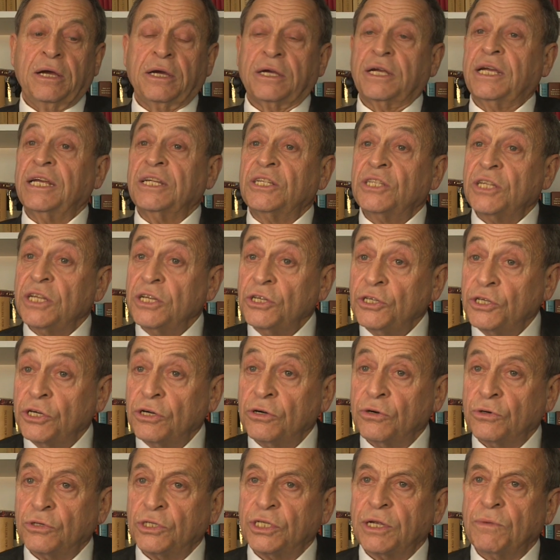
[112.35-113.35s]

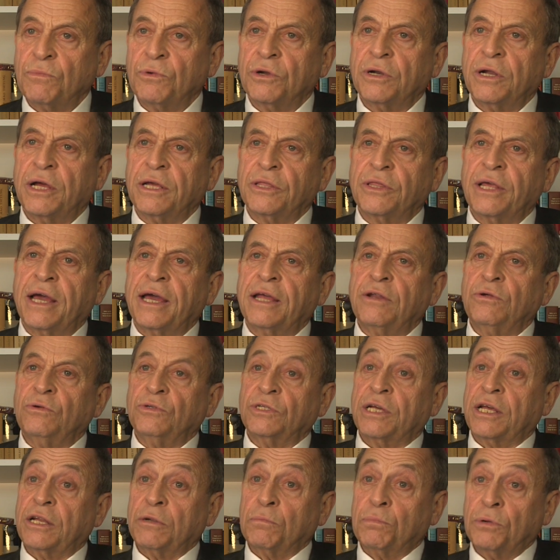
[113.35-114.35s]
Kissinger or someone like that who's
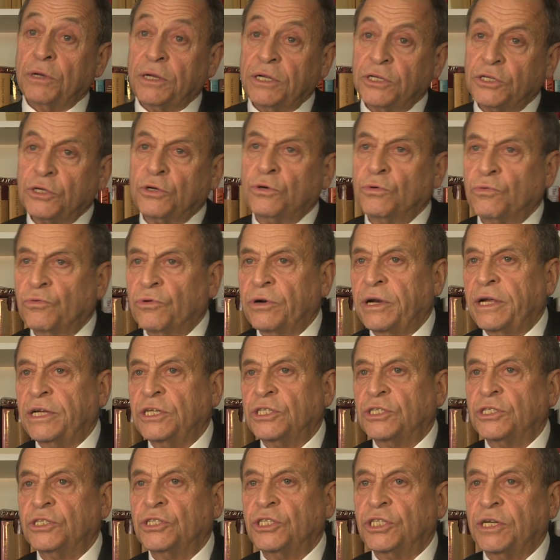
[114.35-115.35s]
had a political
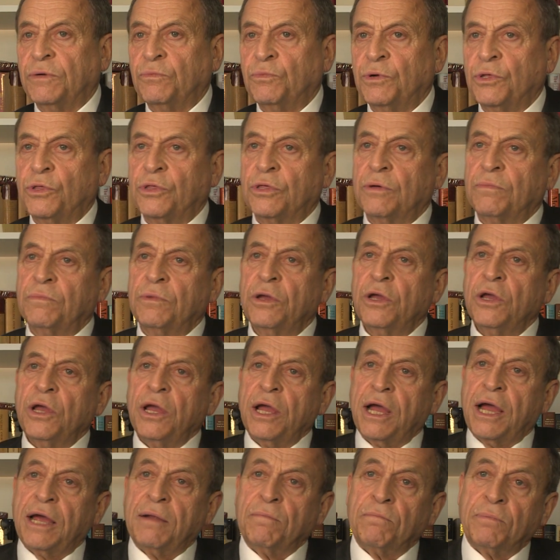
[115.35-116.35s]
relationship with them
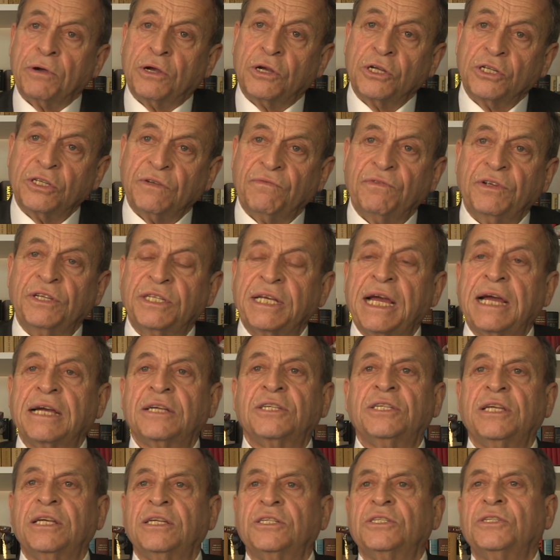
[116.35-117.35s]
and because of his
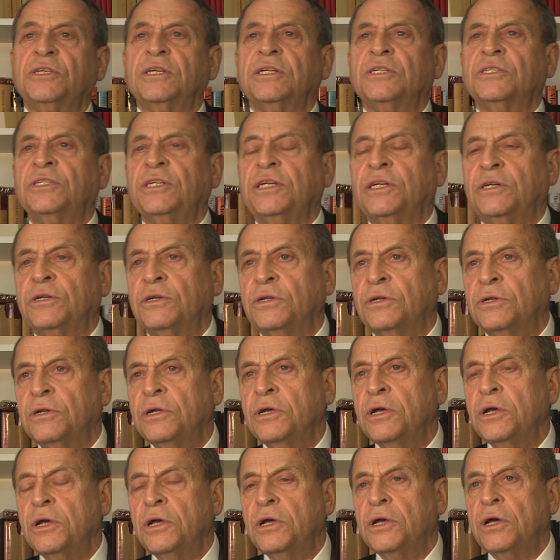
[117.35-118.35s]
access thinks he can
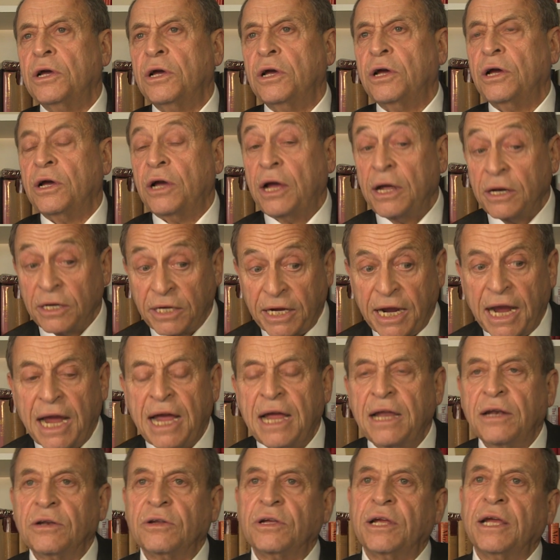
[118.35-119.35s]
and
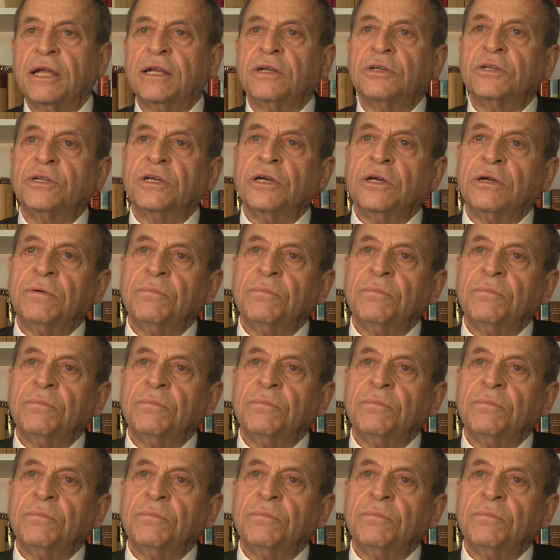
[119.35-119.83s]
can get